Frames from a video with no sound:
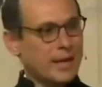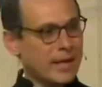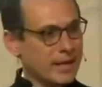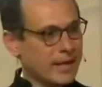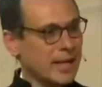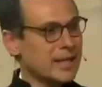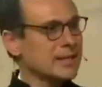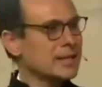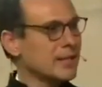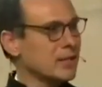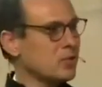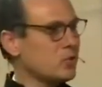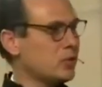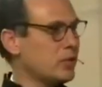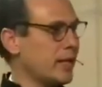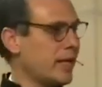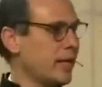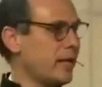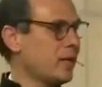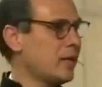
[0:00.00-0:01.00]
In Gaza
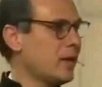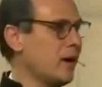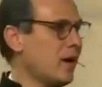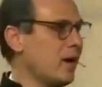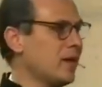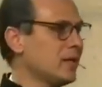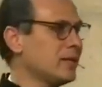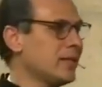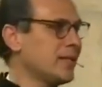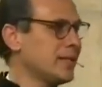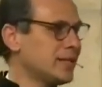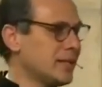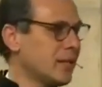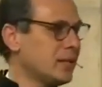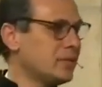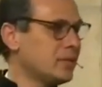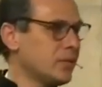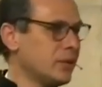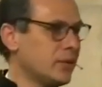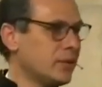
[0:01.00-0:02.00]
today, God is
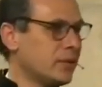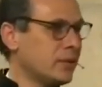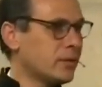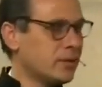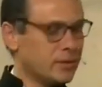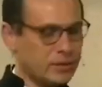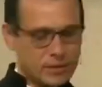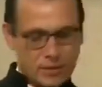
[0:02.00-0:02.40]
under